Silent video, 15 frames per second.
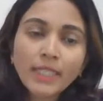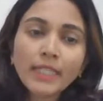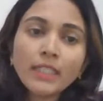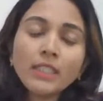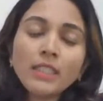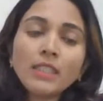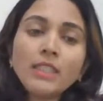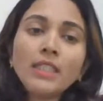And
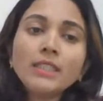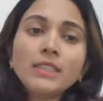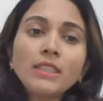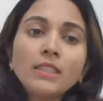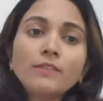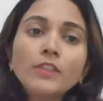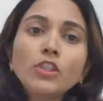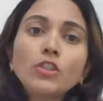in these
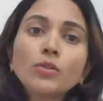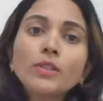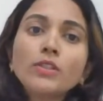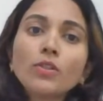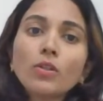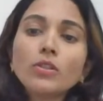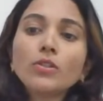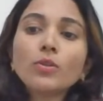individuals
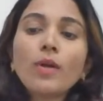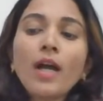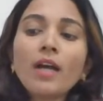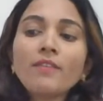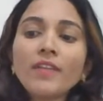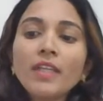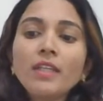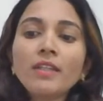also
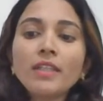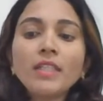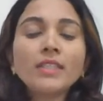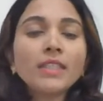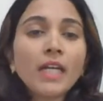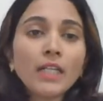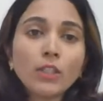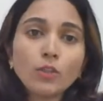have
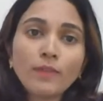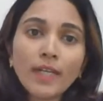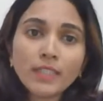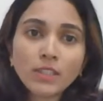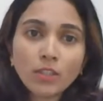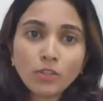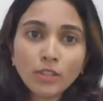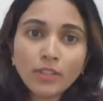increased
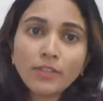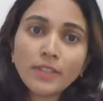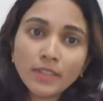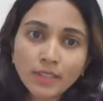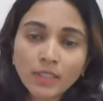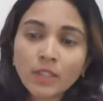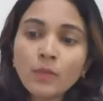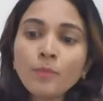cardiovascular
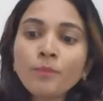risk.